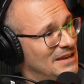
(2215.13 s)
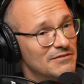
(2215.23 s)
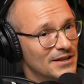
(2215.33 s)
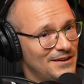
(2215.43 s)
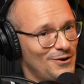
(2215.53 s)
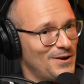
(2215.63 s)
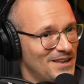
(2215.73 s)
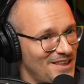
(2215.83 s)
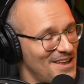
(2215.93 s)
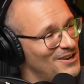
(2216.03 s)
even like you know
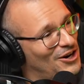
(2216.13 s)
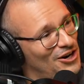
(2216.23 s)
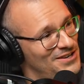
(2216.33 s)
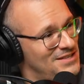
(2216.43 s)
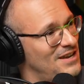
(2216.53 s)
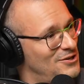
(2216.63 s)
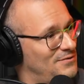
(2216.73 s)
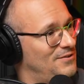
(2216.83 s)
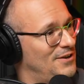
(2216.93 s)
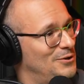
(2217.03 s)
at, at the current stage
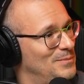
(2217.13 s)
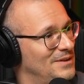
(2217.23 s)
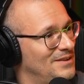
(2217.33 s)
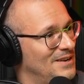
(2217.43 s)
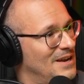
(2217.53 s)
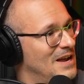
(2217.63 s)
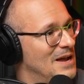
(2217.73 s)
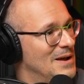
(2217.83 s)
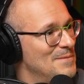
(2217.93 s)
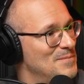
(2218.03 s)
of development,
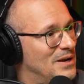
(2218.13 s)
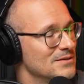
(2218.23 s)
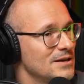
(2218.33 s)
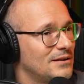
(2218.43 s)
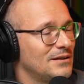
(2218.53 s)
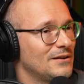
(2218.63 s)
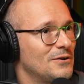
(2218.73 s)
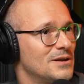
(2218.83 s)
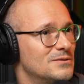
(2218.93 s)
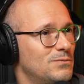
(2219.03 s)
because like you know it's